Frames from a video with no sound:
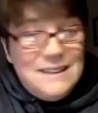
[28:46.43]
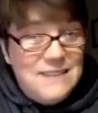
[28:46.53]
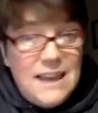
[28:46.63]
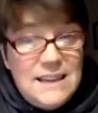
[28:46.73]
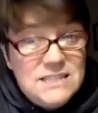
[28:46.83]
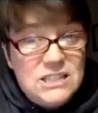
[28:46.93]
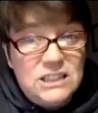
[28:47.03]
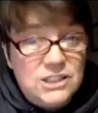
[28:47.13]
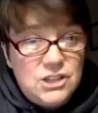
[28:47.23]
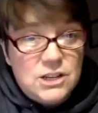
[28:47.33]
Tastes
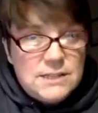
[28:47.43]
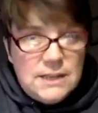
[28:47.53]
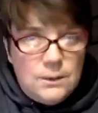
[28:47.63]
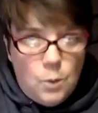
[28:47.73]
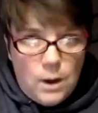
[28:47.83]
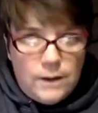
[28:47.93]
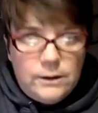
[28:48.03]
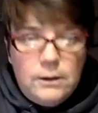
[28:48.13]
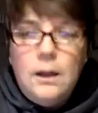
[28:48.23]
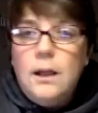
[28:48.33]
delicious in
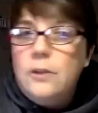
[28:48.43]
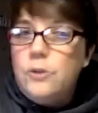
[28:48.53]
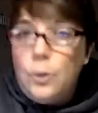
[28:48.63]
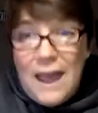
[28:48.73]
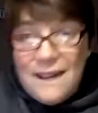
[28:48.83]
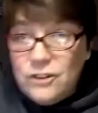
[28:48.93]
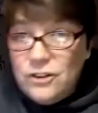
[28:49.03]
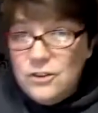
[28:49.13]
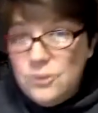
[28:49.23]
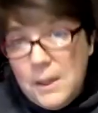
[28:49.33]
water. Don't ever
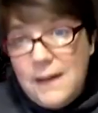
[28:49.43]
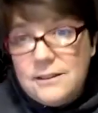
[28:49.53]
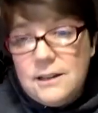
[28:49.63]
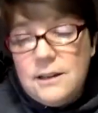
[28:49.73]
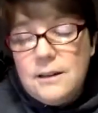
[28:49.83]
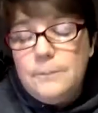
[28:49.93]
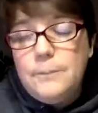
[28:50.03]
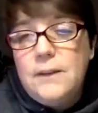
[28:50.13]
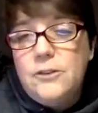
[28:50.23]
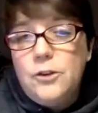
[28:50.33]
use plastic
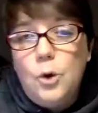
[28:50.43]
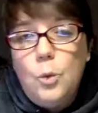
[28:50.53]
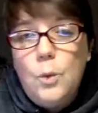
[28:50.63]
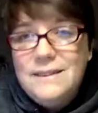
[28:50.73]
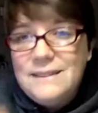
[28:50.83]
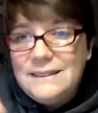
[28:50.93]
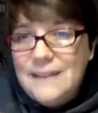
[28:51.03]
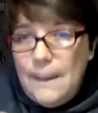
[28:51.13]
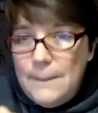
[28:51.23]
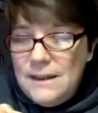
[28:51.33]
because you don't want the
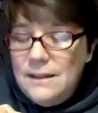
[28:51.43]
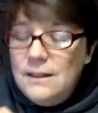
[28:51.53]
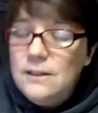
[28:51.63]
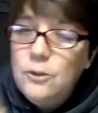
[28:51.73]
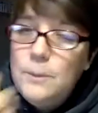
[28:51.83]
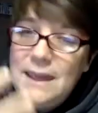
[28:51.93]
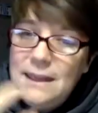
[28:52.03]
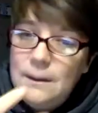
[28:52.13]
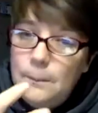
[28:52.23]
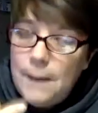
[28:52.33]
lemon to be
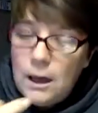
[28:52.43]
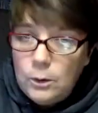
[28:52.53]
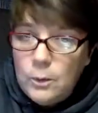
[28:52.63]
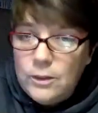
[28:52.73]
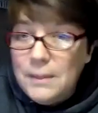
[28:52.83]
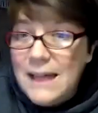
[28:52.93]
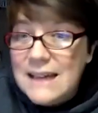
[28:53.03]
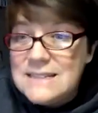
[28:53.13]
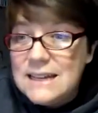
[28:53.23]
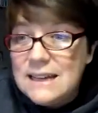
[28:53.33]
in a bottle with
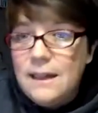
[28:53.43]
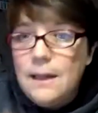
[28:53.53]
plastic